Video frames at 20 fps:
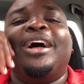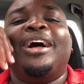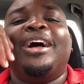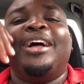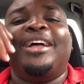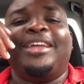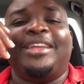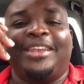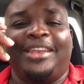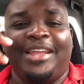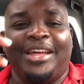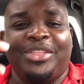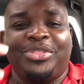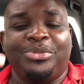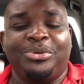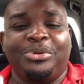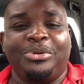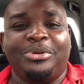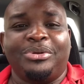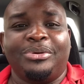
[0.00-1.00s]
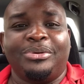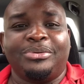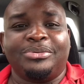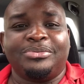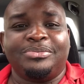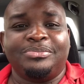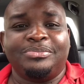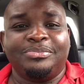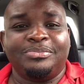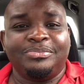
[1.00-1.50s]
and out through your
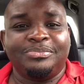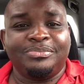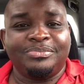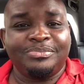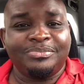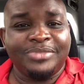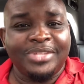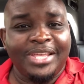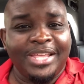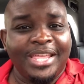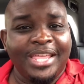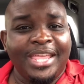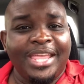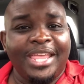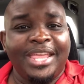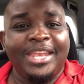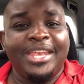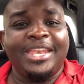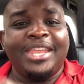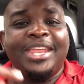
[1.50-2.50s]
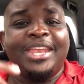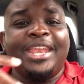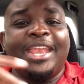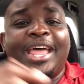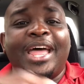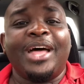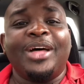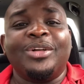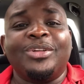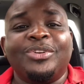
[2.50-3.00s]
nose. In and
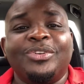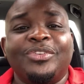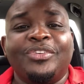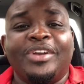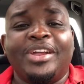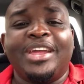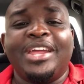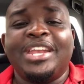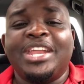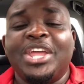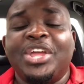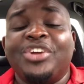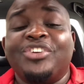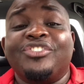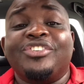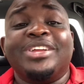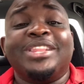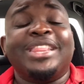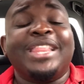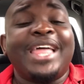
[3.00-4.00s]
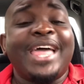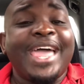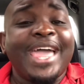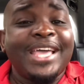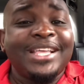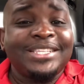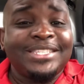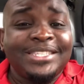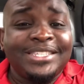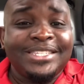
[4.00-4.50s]
out, right?
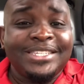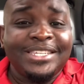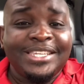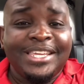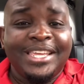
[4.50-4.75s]
Relax.